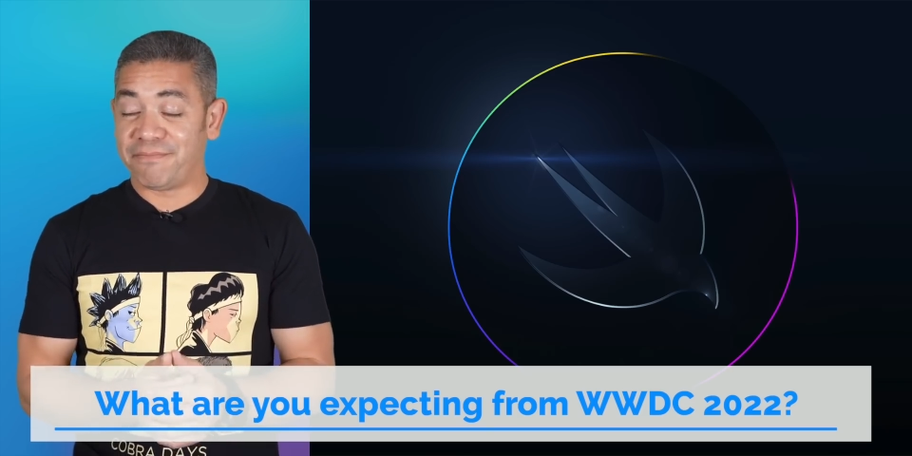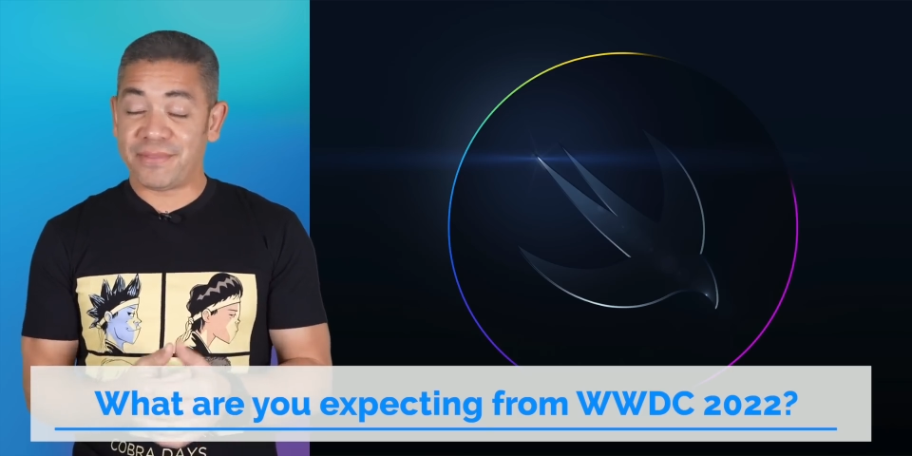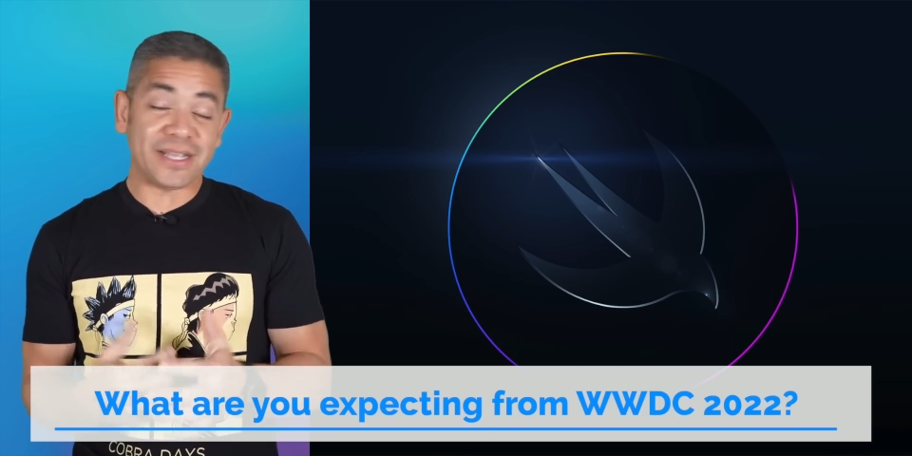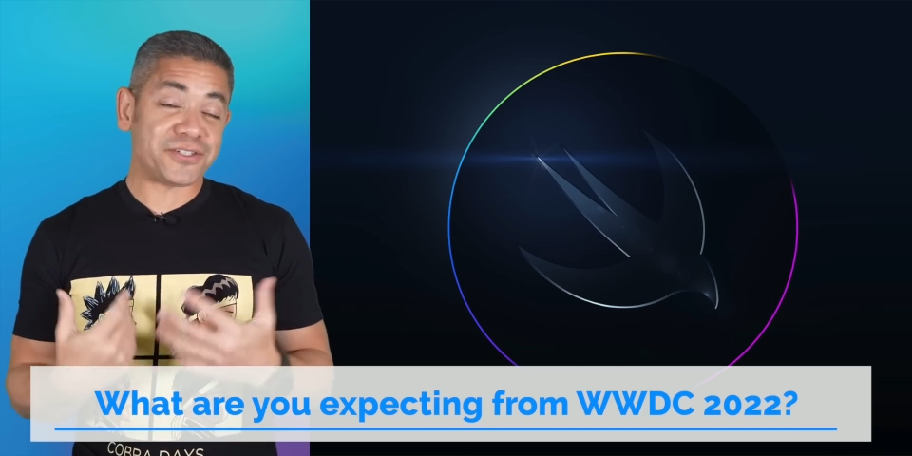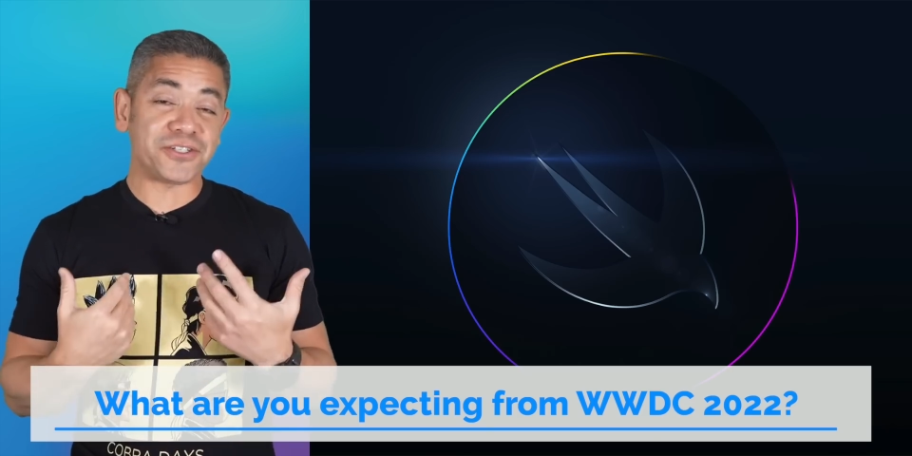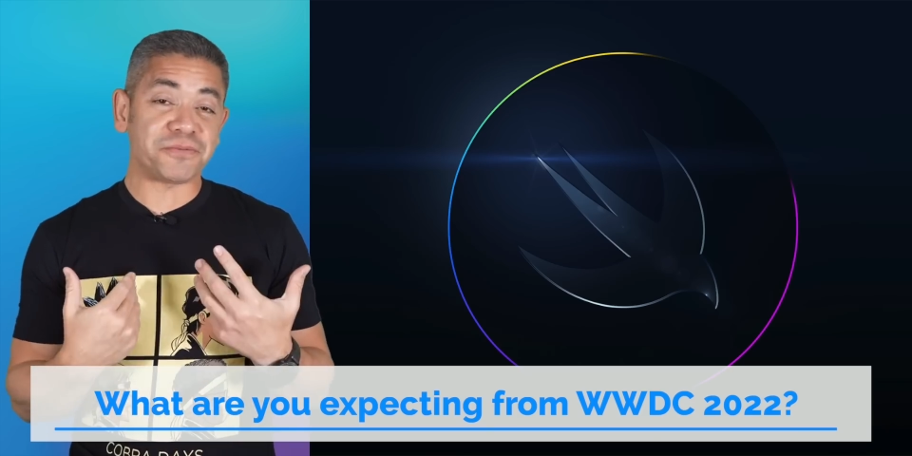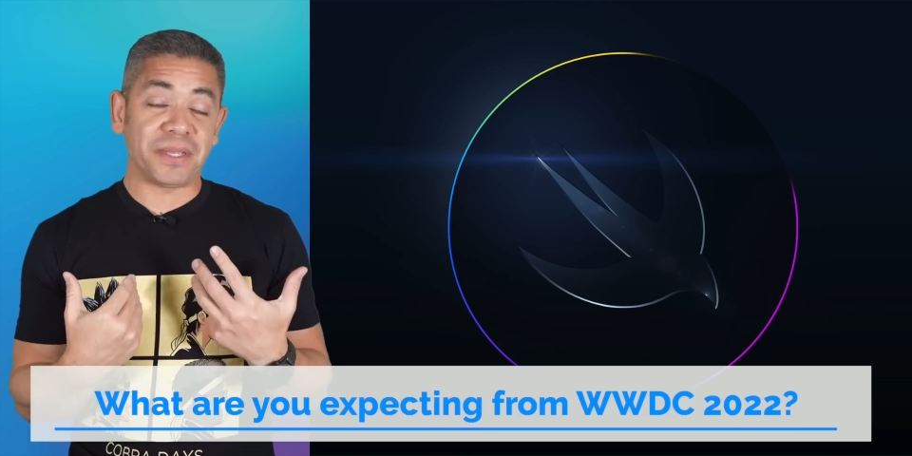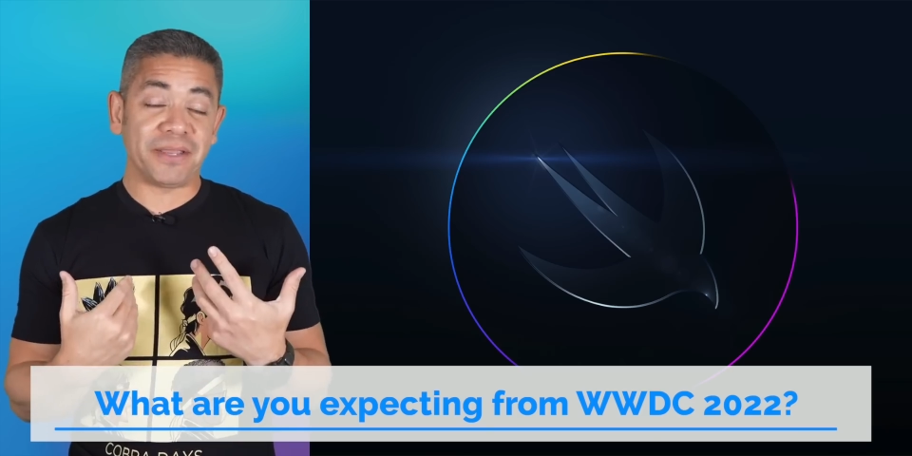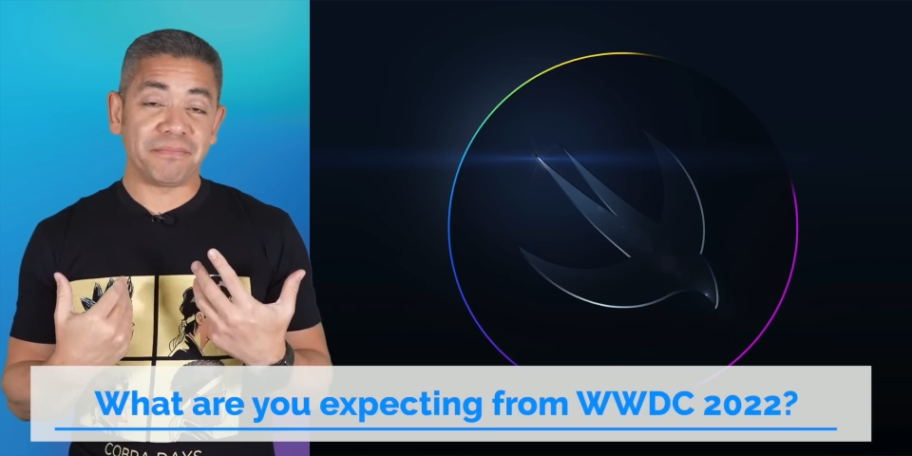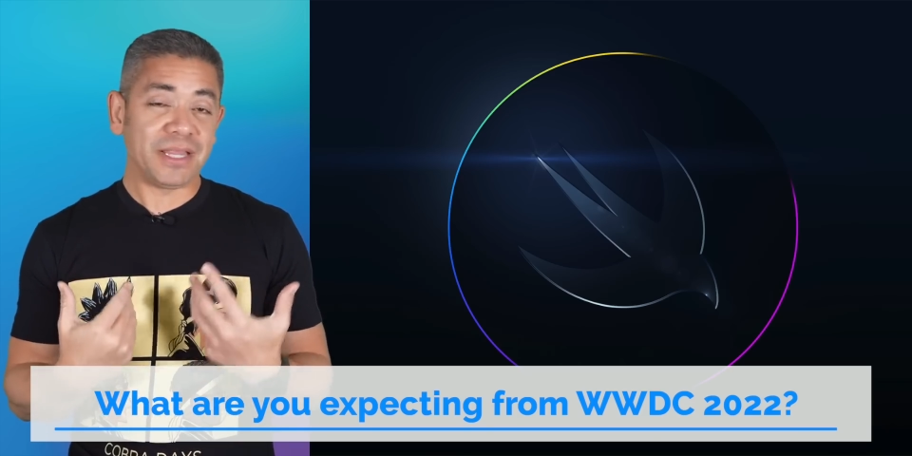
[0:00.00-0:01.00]
That's just
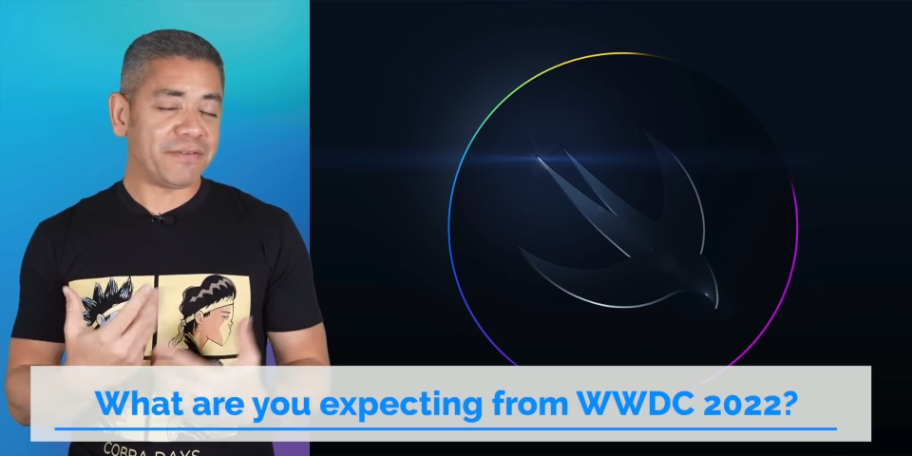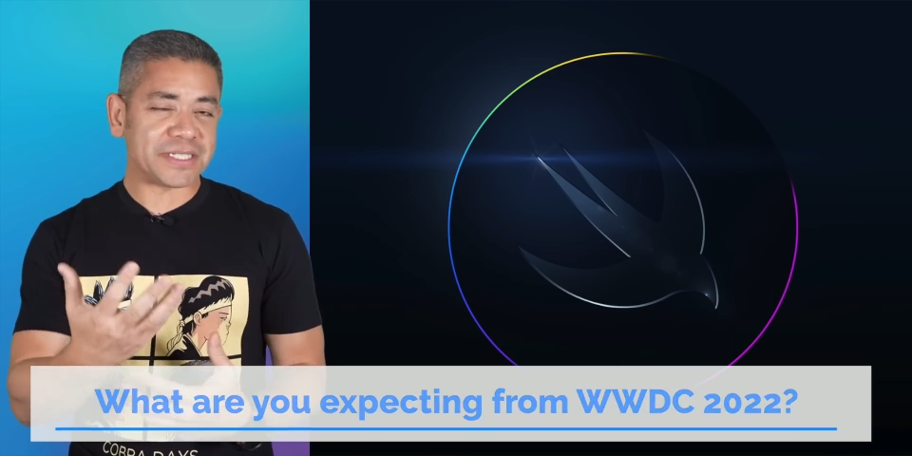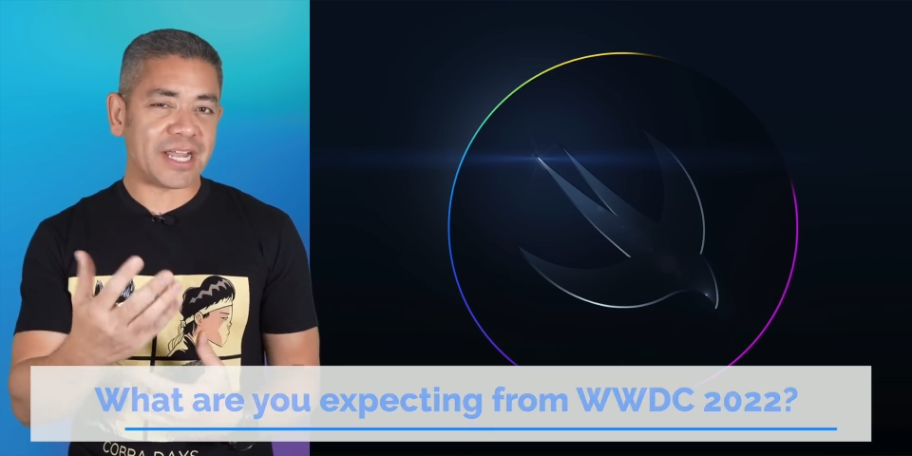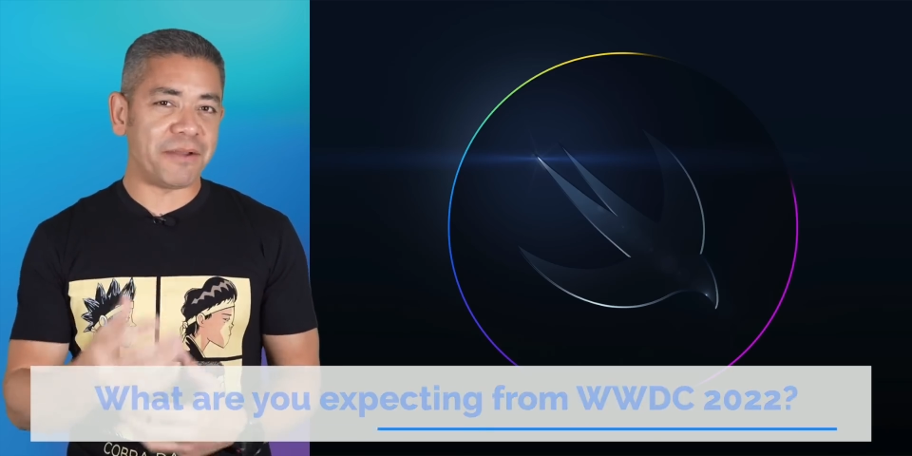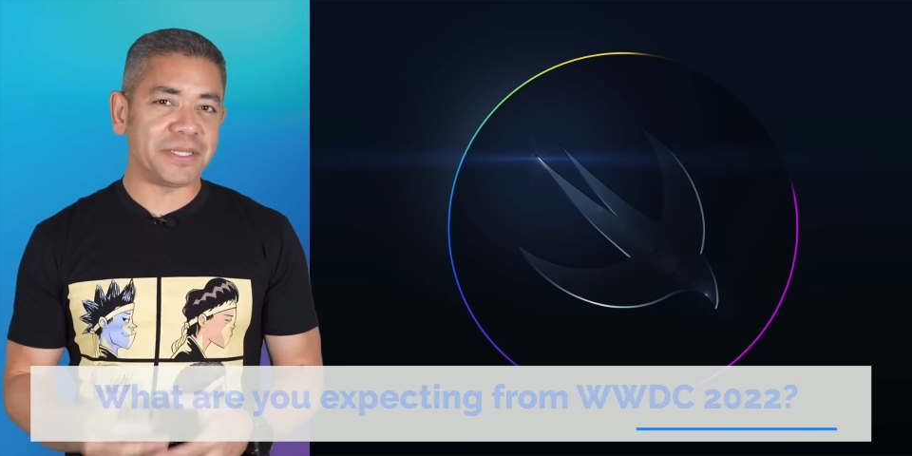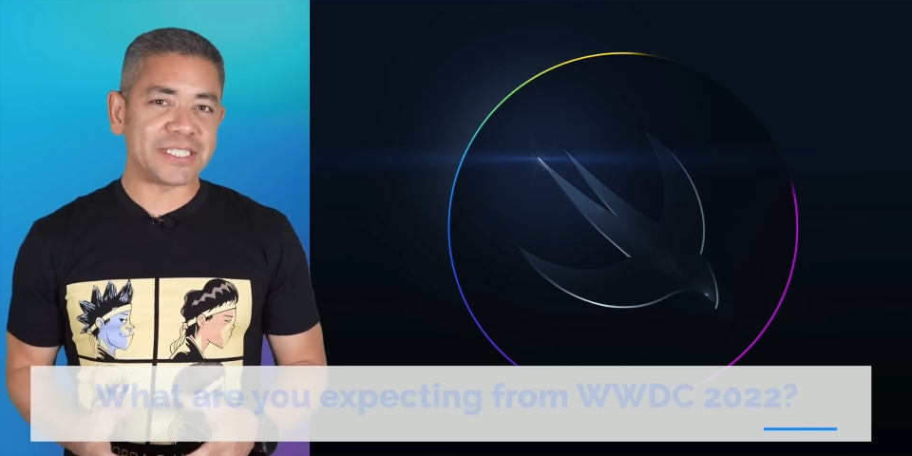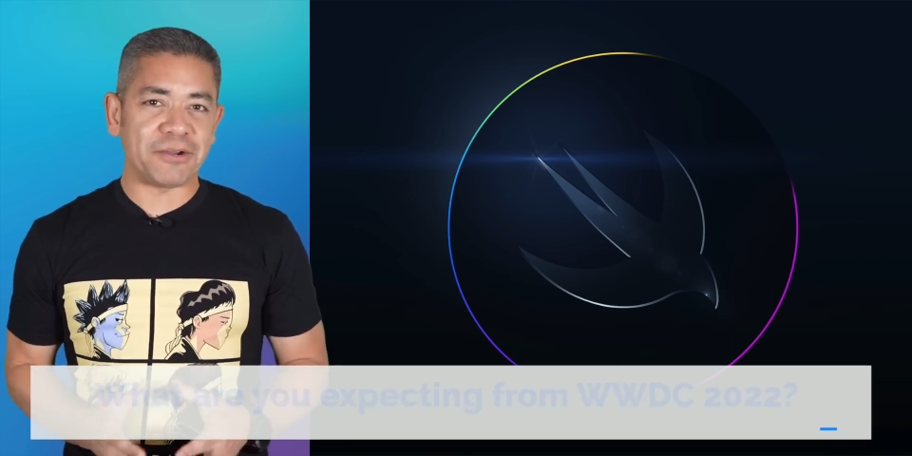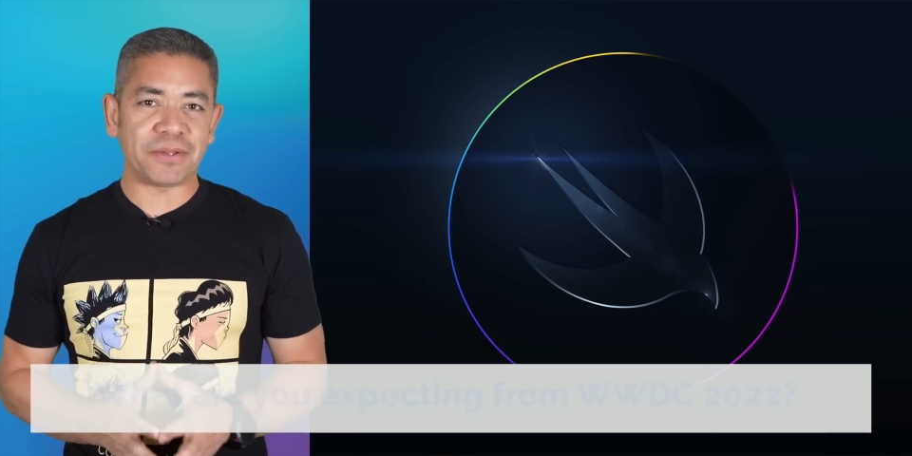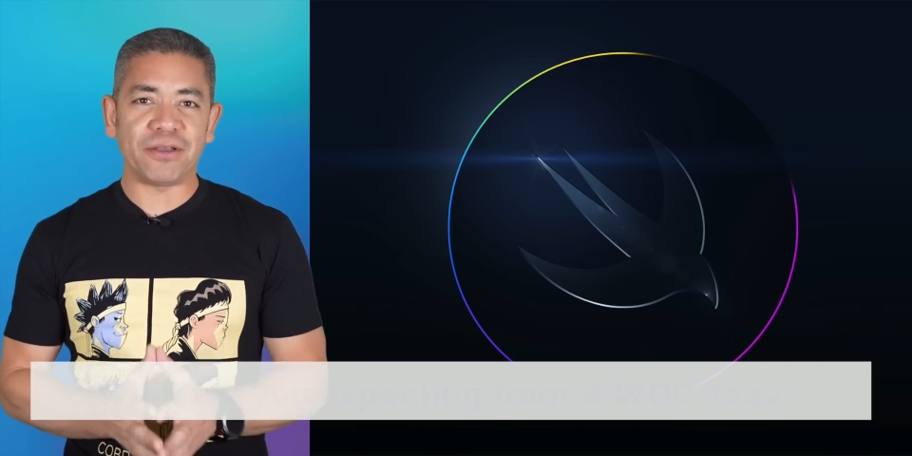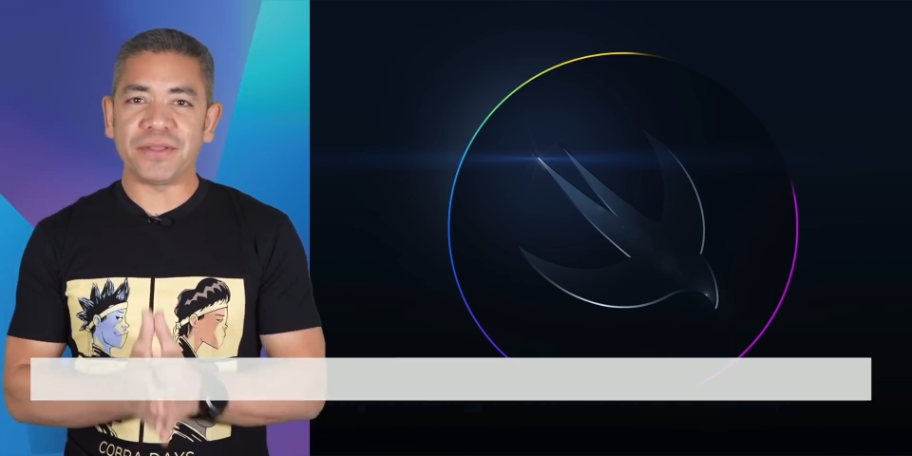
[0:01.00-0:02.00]
me. Leave us a comment
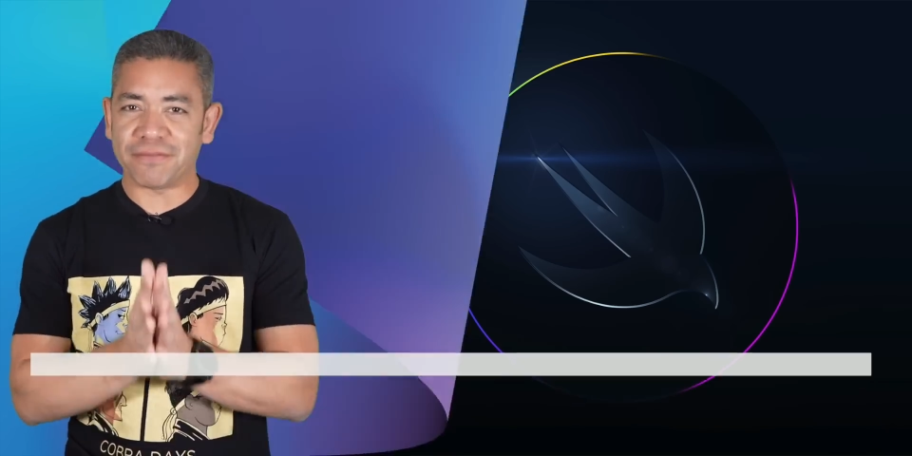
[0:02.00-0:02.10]
down below.